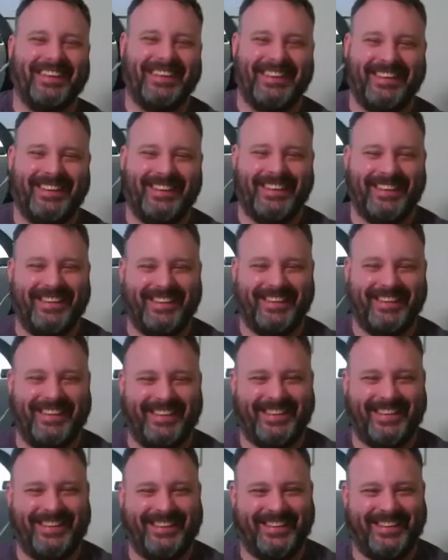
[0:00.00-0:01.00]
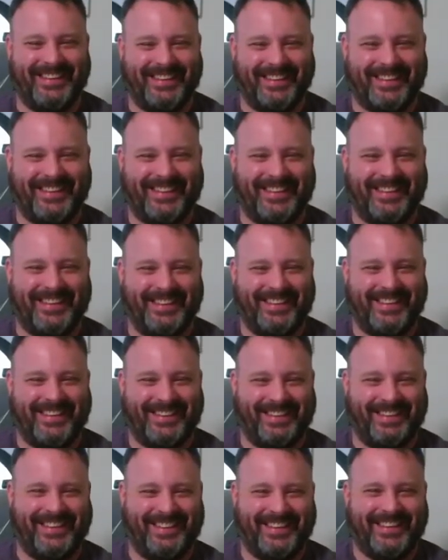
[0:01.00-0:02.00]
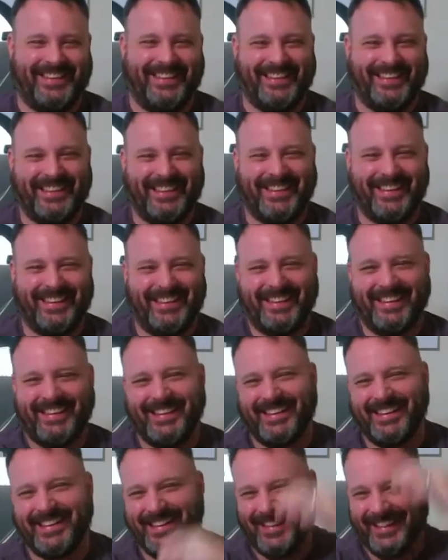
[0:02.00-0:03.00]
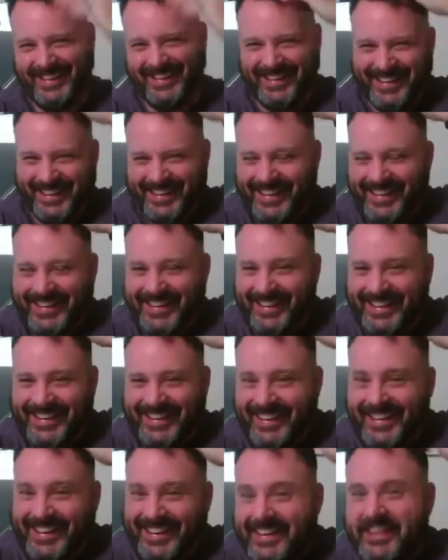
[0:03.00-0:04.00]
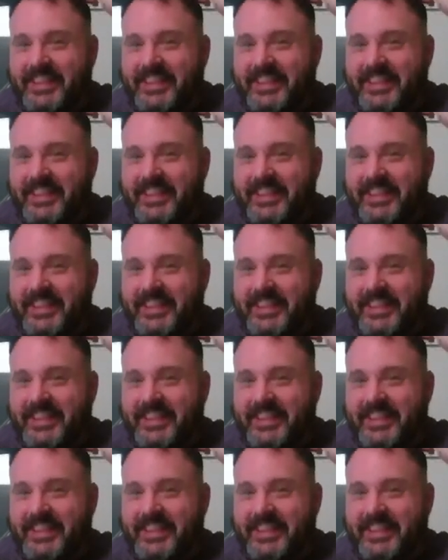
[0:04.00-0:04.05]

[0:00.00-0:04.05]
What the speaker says: No one is speaking in this clip.